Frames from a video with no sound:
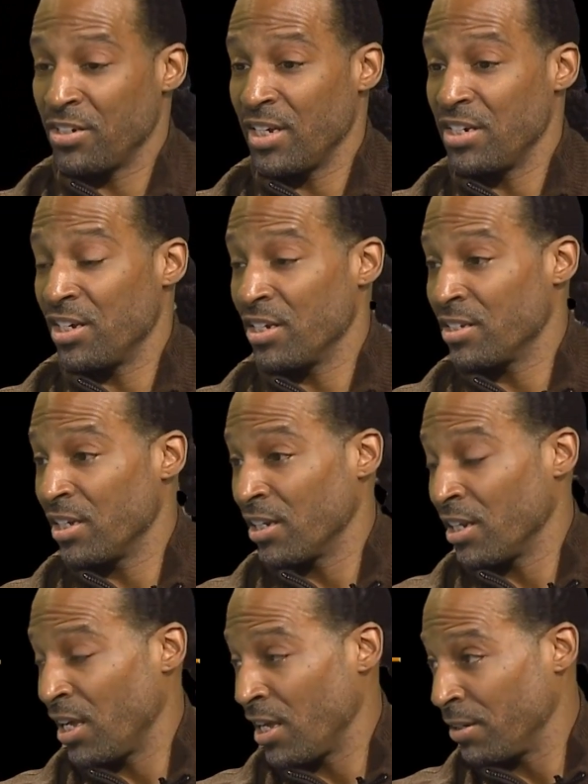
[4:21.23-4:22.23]
Justin
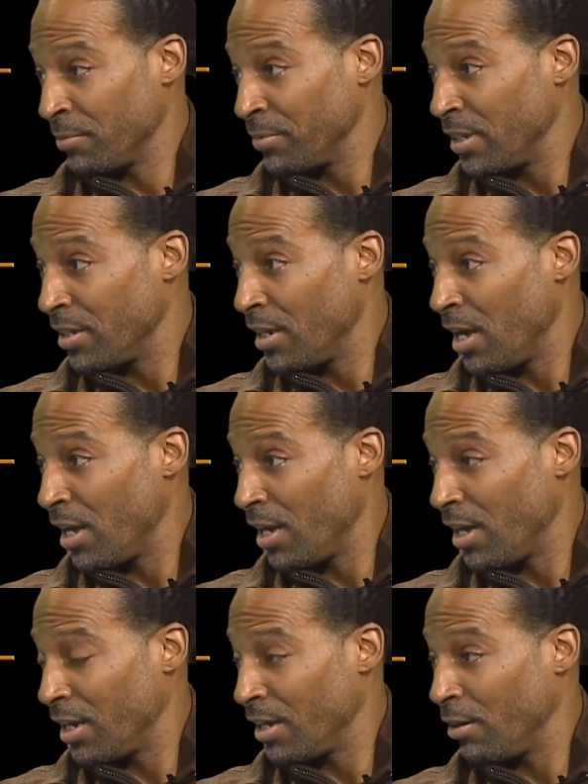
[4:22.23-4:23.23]
Lin,
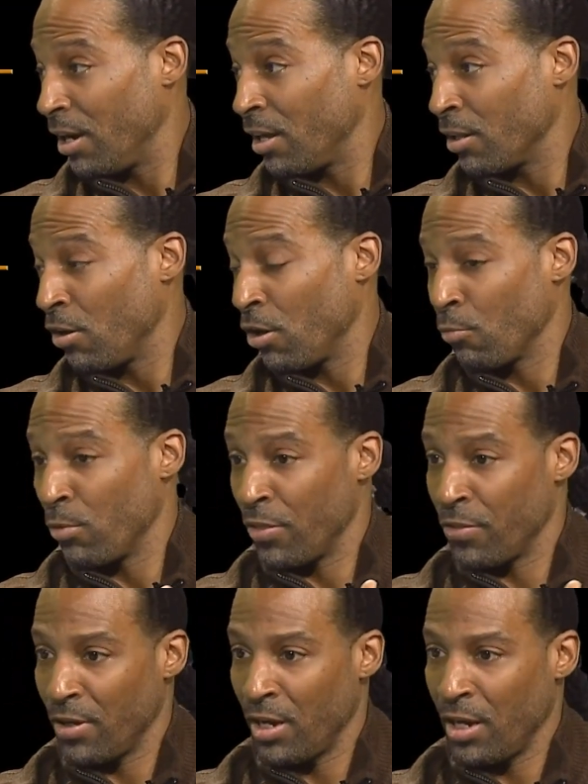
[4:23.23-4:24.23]
along
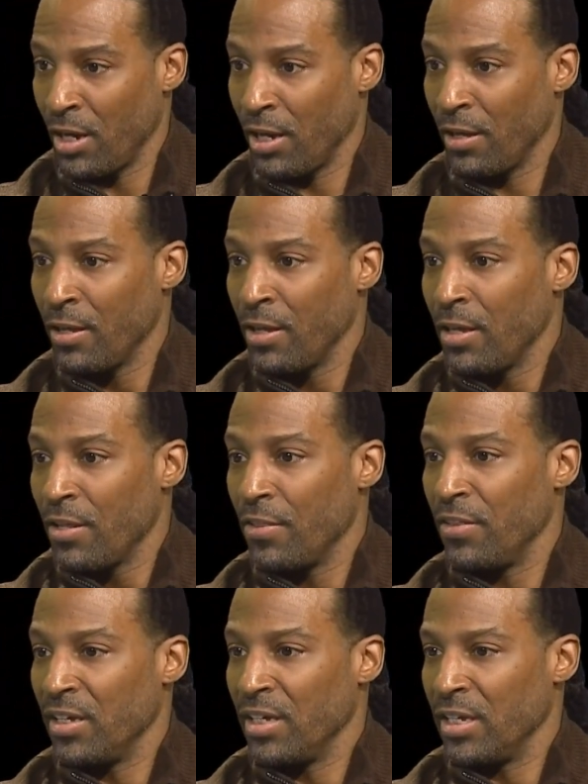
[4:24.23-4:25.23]
with
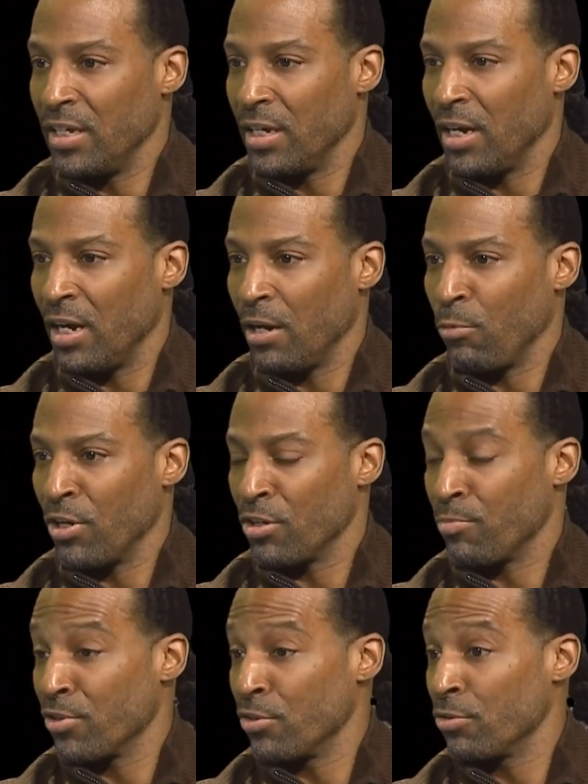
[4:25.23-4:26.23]
one of the
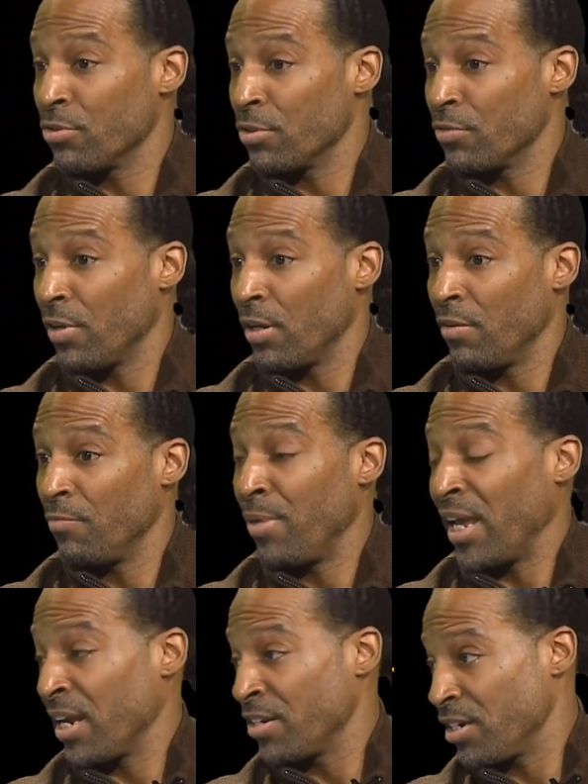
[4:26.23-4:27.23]
producers of
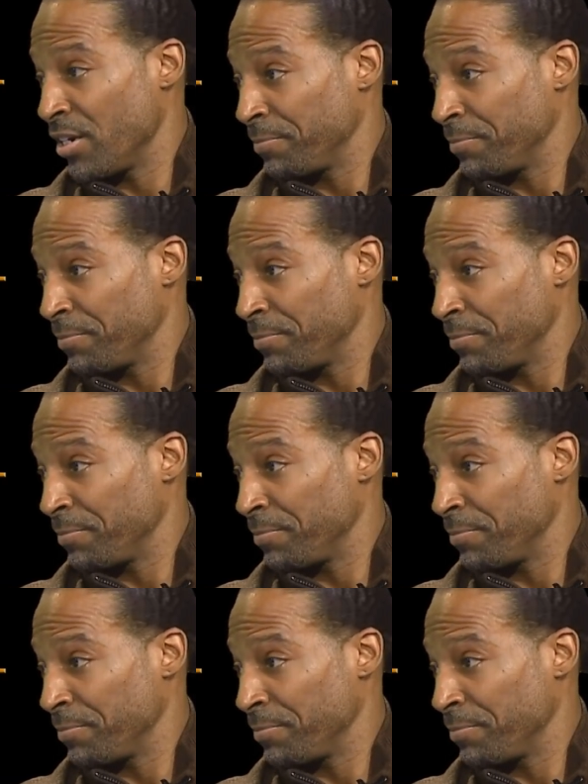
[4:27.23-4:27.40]
Banshee,